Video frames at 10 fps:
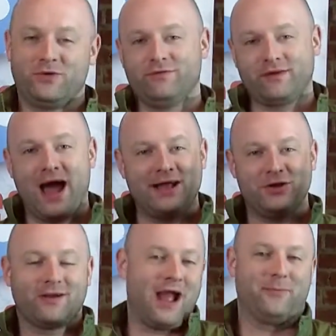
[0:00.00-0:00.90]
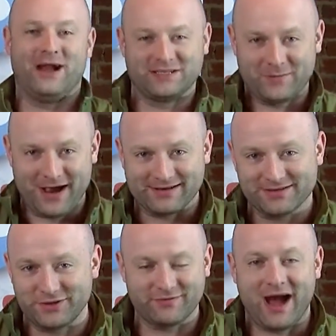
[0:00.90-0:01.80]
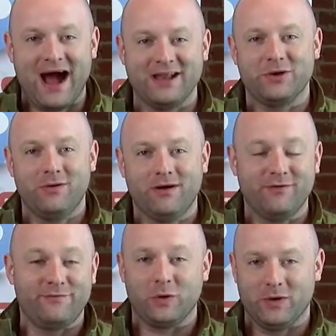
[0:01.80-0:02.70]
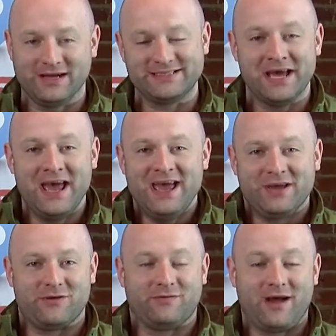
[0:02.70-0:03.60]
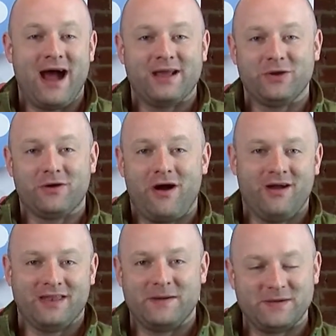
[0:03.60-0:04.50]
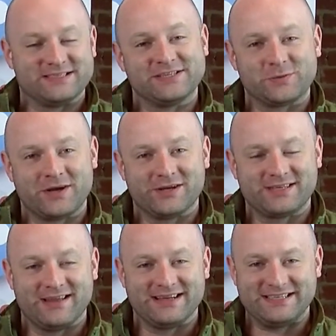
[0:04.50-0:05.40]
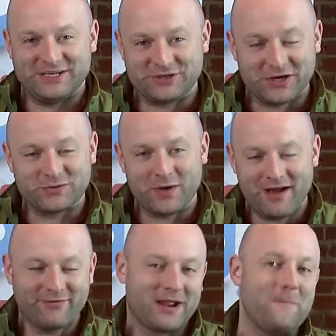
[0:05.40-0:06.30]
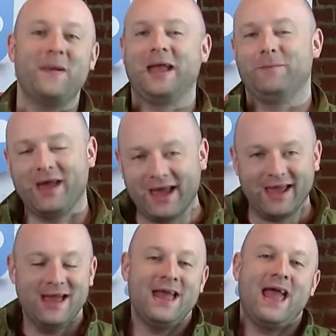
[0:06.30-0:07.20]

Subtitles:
you've got your chiropractic practice, you've got your florist, you've got your online business where you're selling t-shirts, whatever it may be,